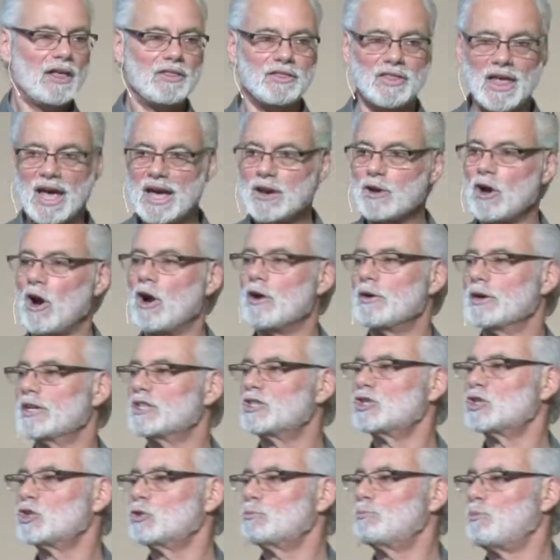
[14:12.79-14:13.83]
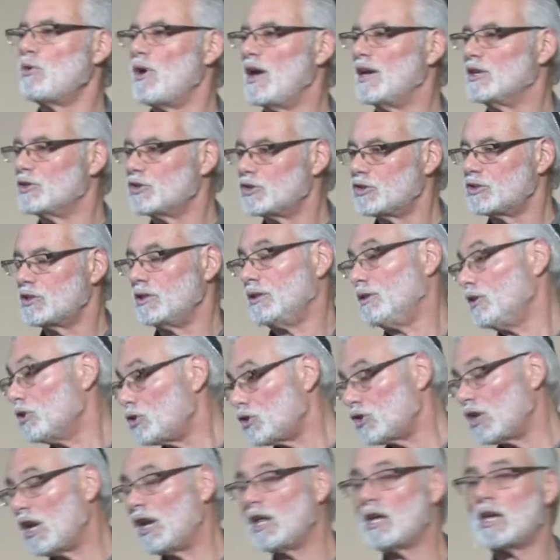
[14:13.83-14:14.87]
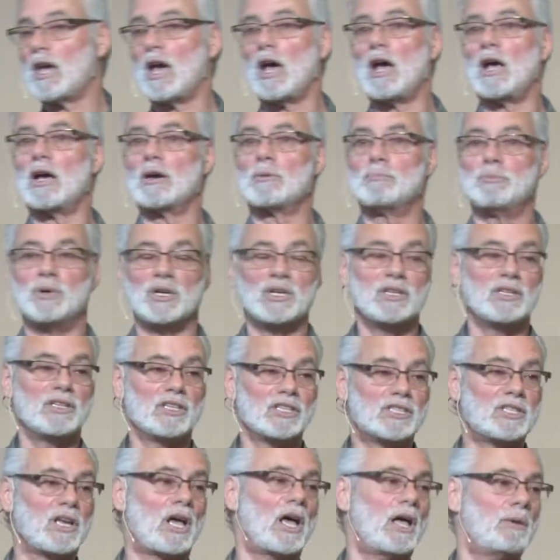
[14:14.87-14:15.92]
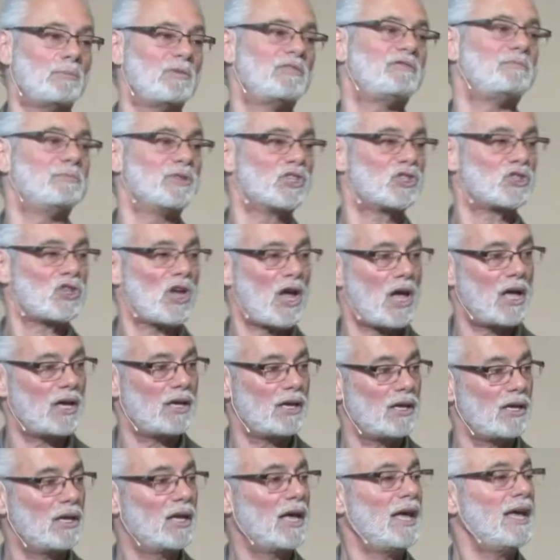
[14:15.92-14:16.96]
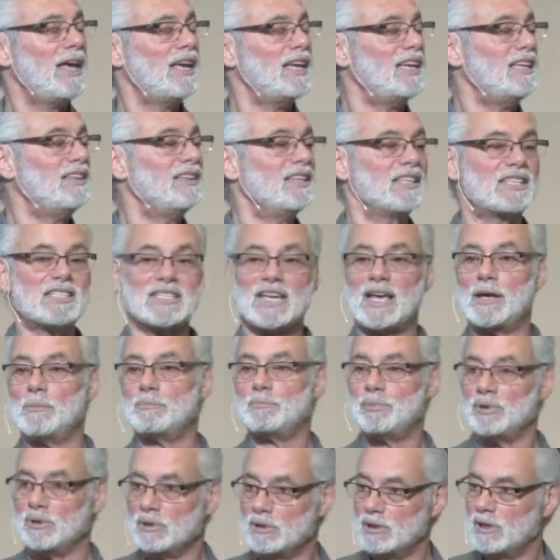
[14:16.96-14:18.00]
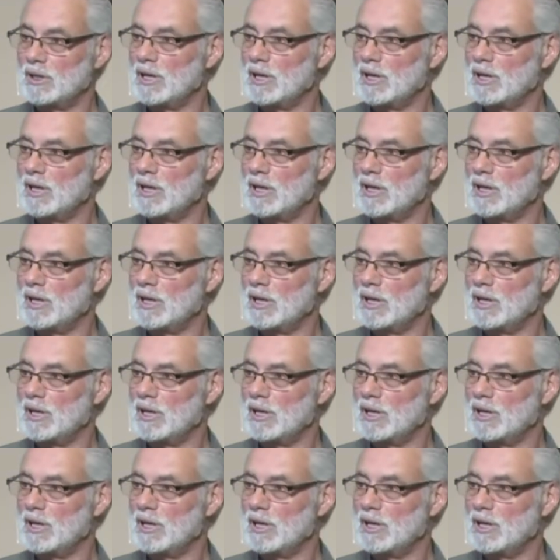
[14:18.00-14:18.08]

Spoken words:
that are expressed in the synagogue, but in the time of Messiah, in the temple.